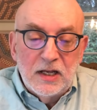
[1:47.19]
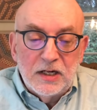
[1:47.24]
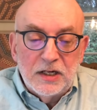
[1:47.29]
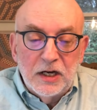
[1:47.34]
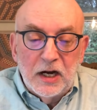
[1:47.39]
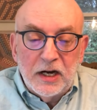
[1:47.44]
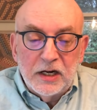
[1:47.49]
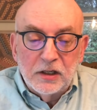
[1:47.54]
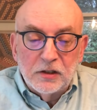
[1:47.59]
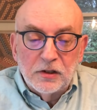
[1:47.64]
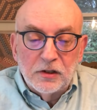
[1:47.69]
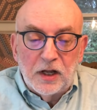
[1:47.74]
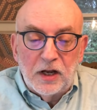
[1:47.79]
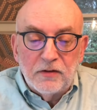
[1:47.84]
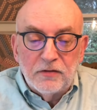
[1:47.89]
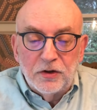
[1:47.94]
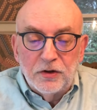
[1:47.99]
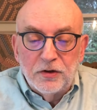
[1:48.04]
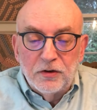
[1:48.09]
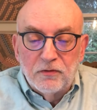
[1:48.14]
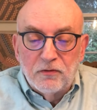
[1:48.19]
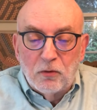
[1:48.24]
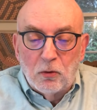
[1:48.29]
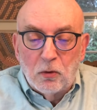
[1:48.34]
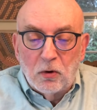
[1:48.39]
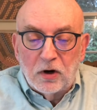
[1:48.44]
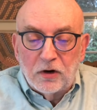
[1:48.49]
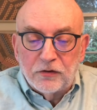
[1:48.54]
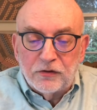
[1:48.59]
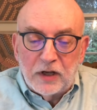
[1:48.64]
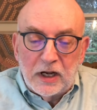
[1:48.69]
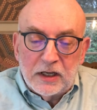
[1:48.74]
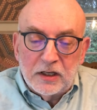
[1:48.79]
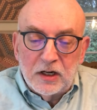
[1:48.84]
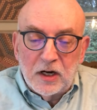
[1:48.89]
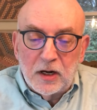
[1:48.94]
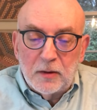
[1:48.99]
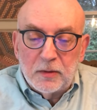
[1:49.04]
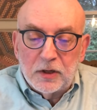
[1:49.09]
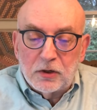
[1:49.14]
9/11, divorce,
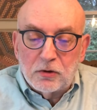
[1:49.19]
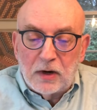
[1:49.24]
economic